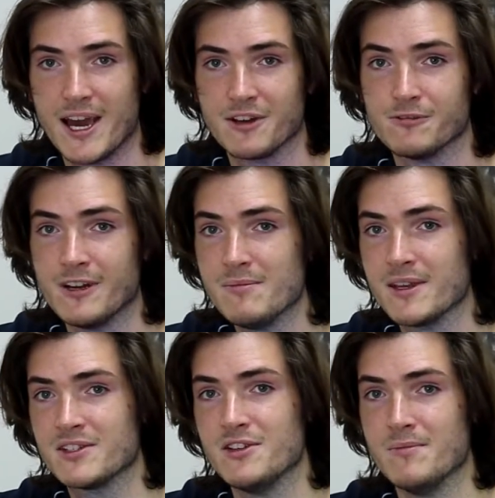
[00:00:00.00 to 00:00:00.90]
how to
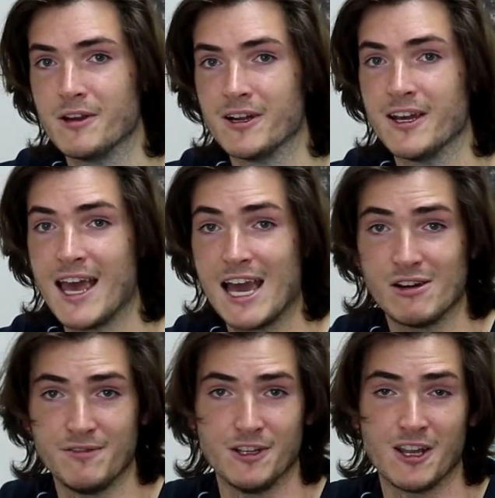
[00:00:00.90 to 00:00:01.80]
remix your mirror
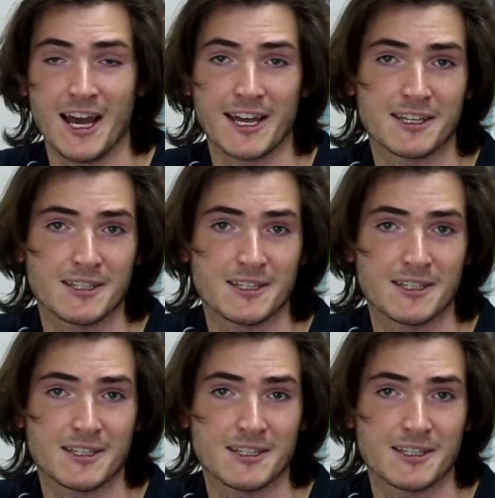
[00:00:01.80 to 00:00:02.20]
however you like.